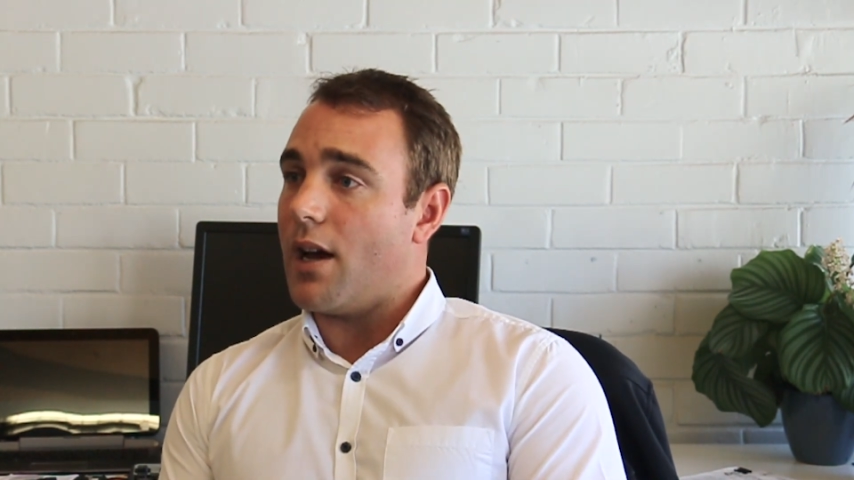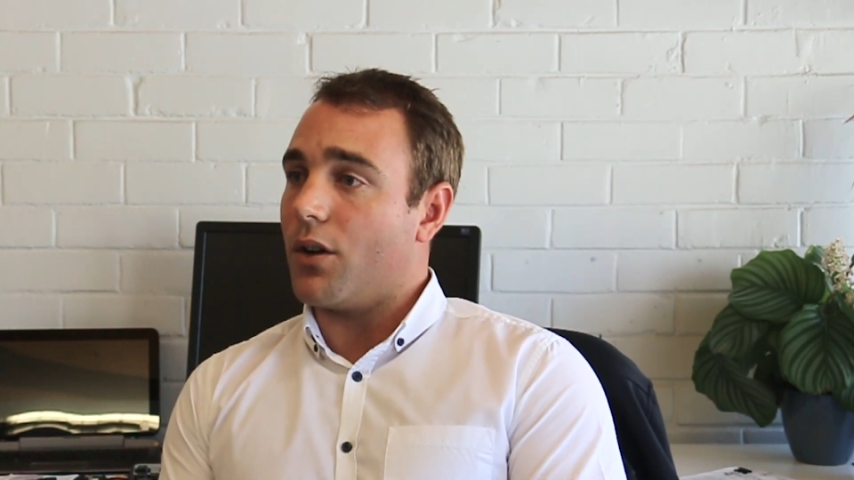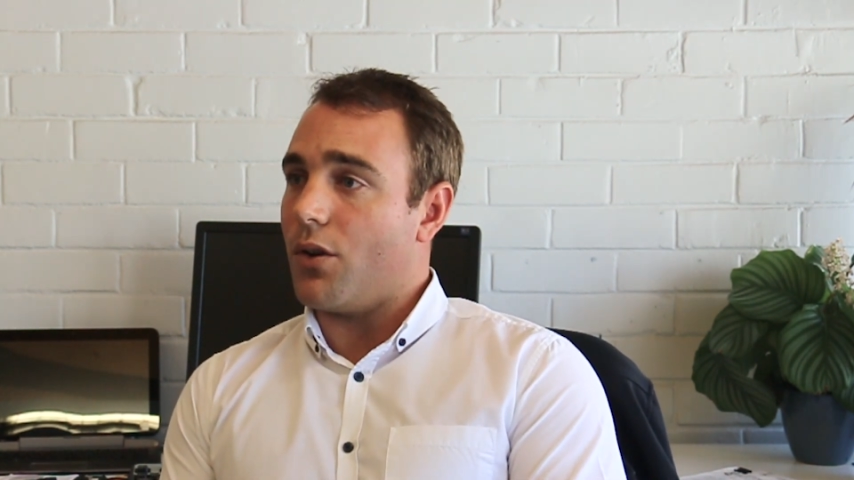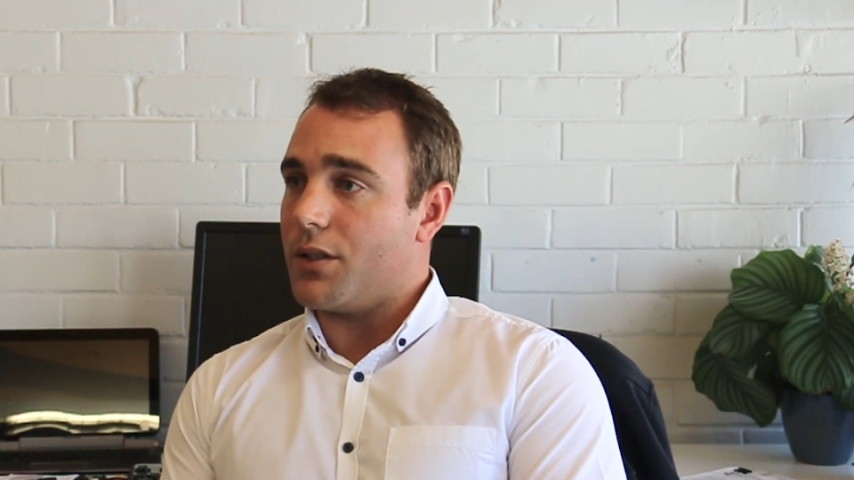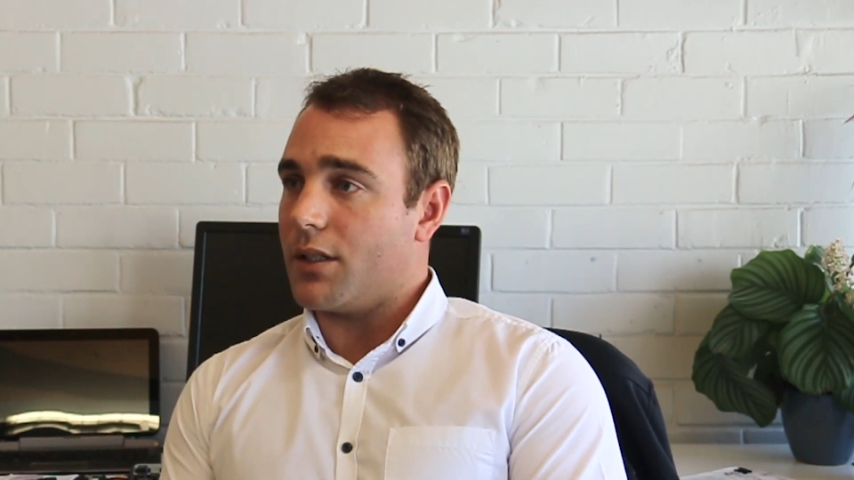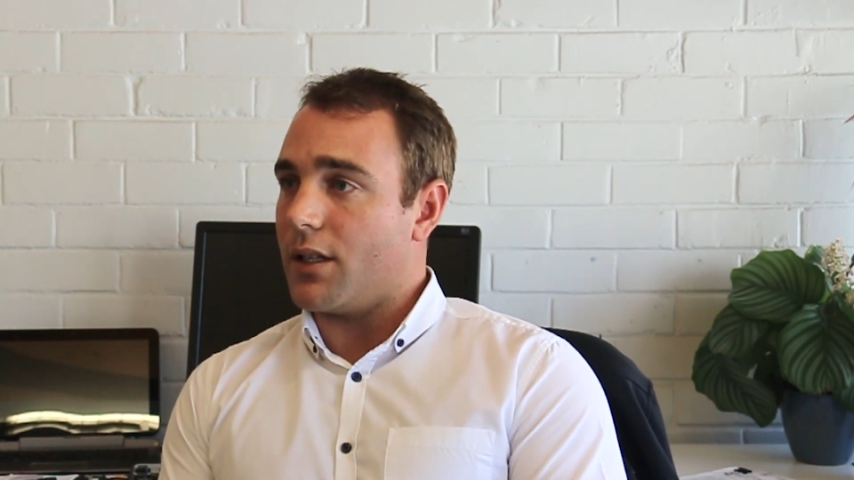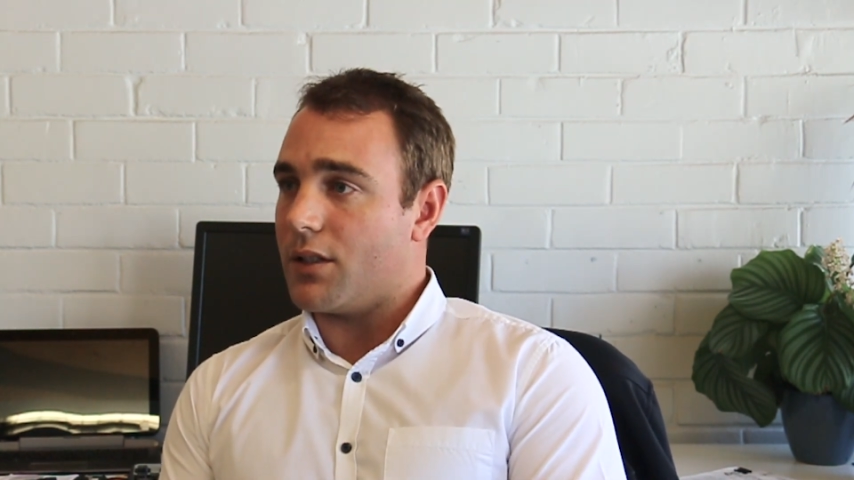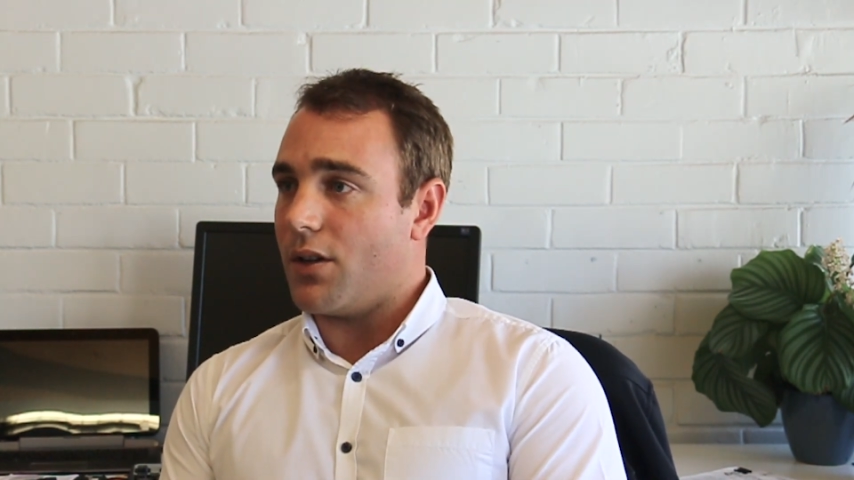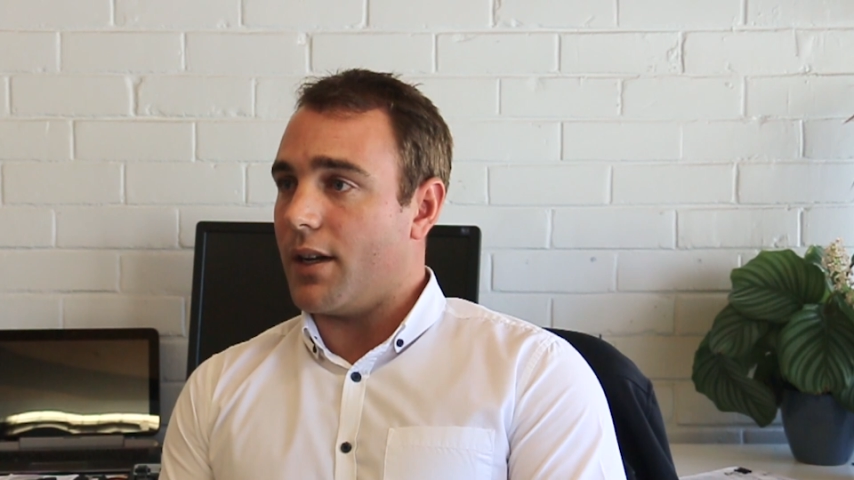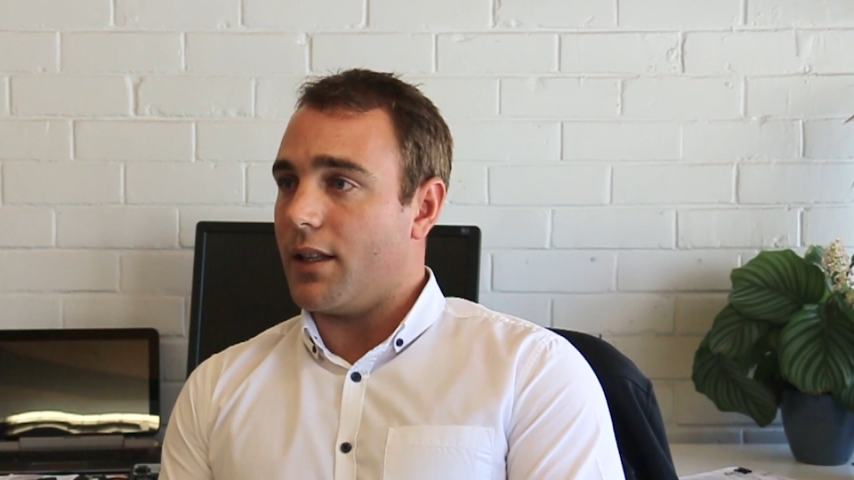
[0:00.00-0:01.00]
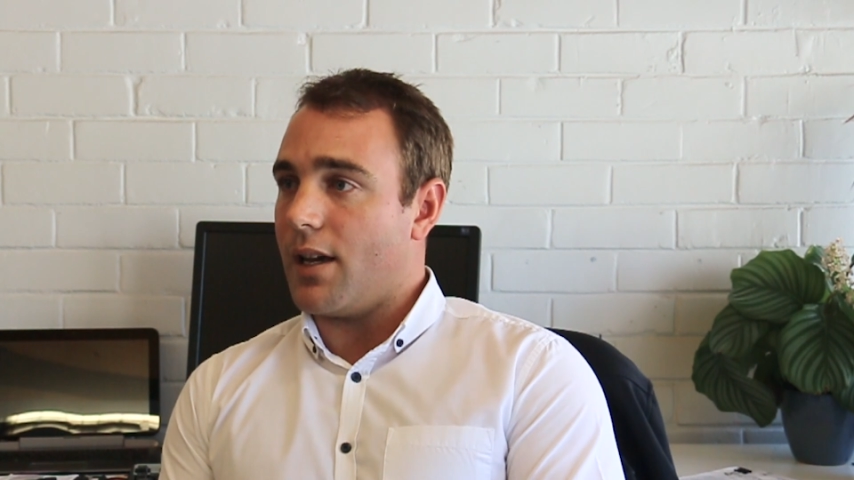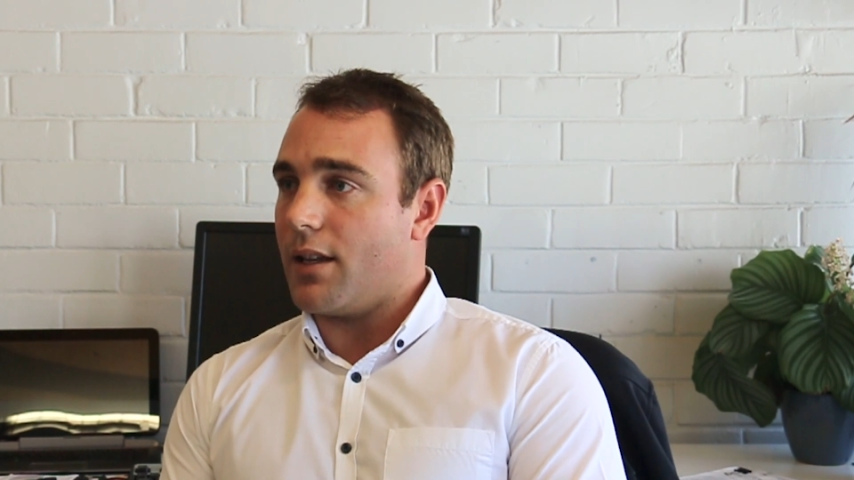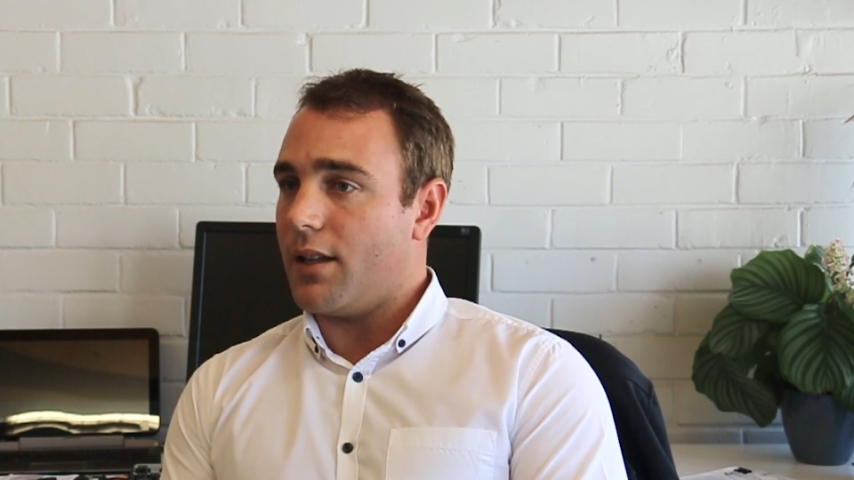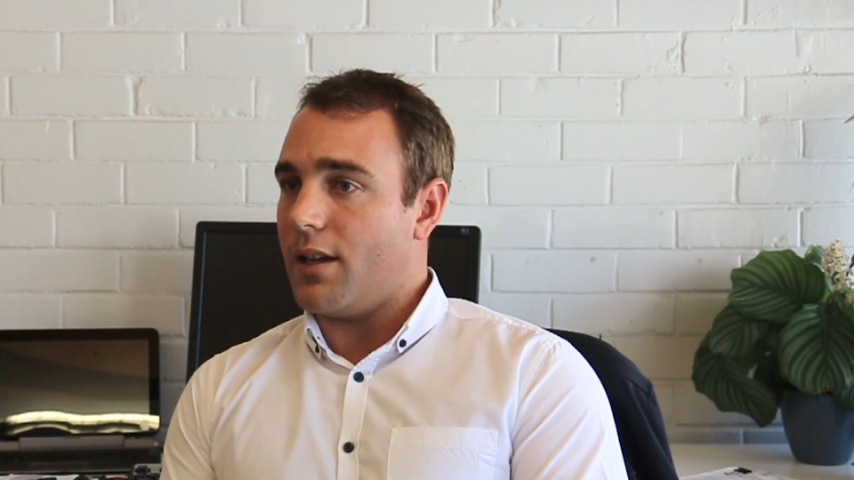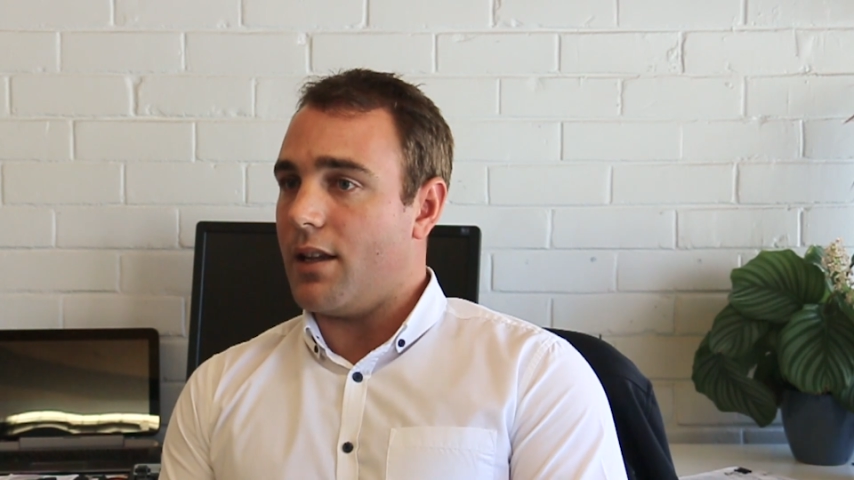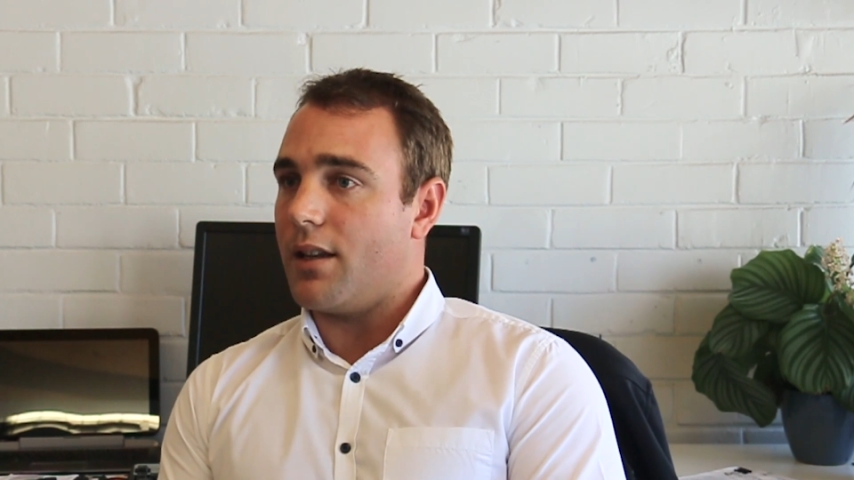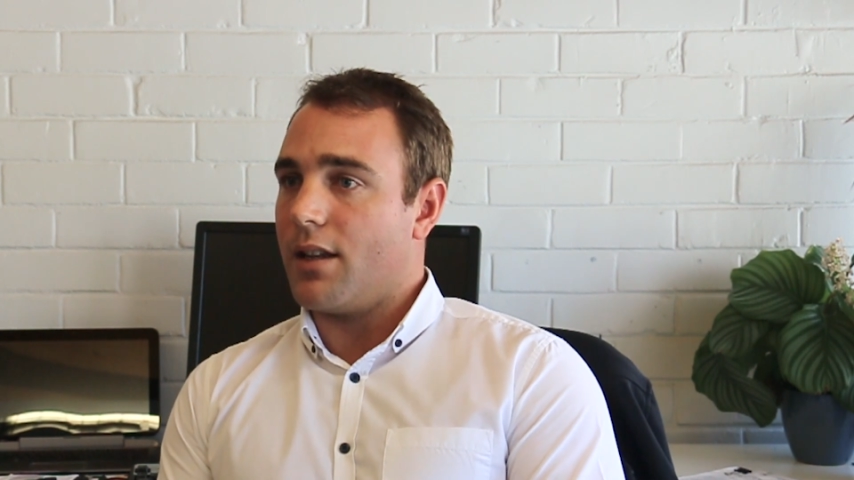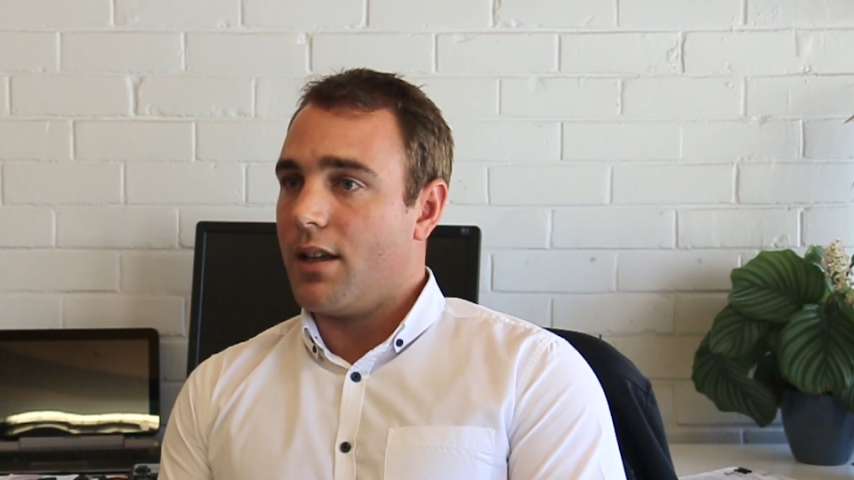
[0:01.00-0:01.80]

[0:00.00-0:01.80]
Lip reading: outgoings and things like that. And